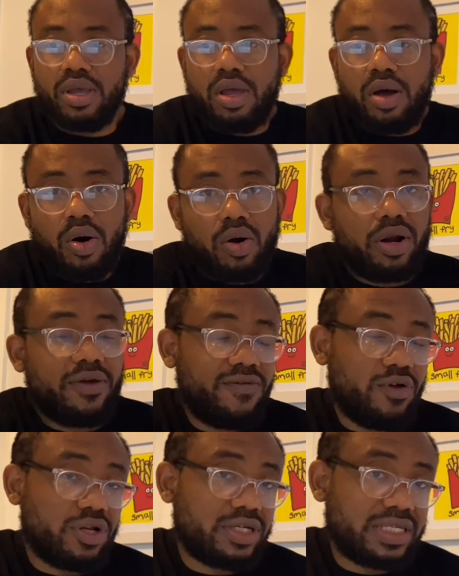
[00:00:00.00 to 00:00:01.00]
Or if you
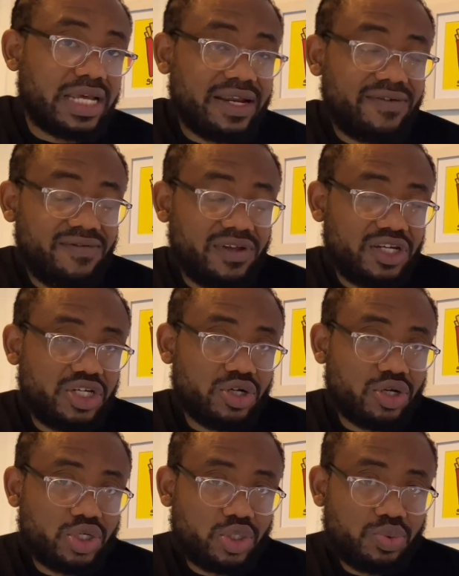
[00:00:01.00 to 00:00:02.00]
understand Finnish or
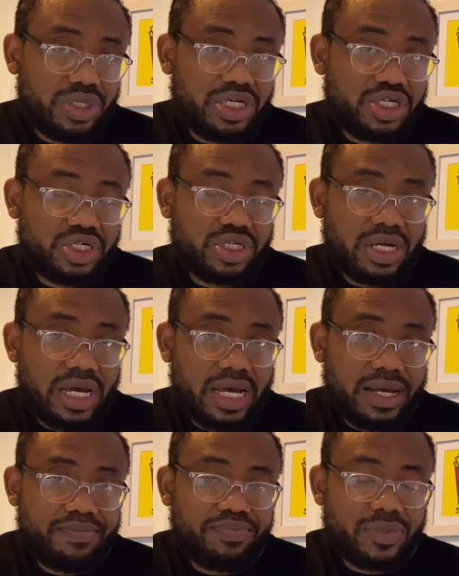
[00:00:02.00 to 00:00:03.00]
Swedish,
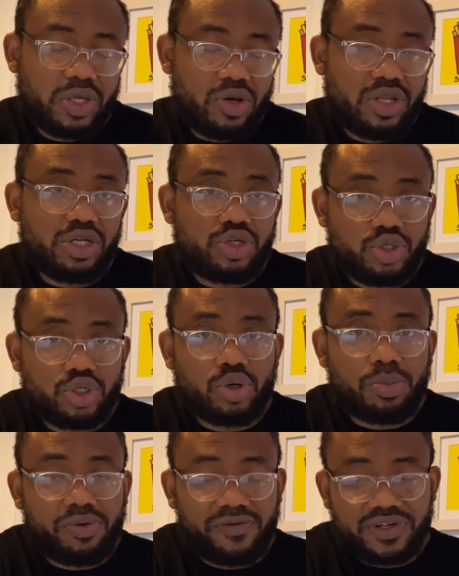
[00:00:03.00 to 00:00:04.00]
you need to show
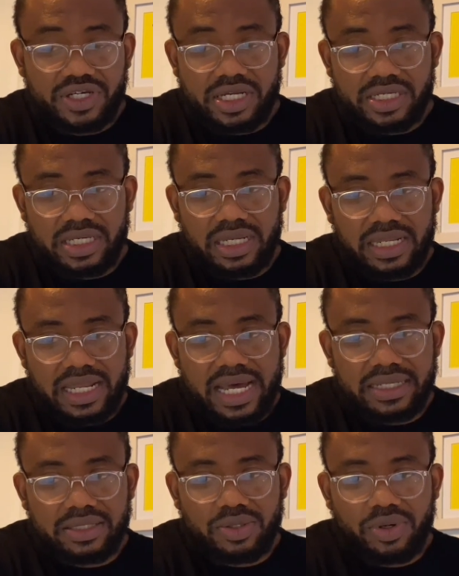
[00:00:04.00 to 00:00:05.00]
proficiency in that,
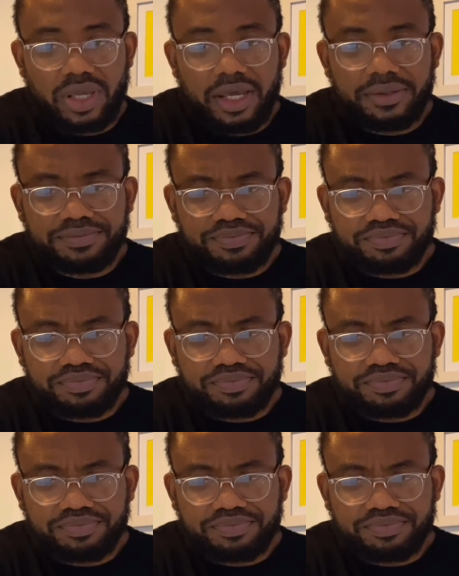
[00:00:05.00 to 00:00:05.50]
okay?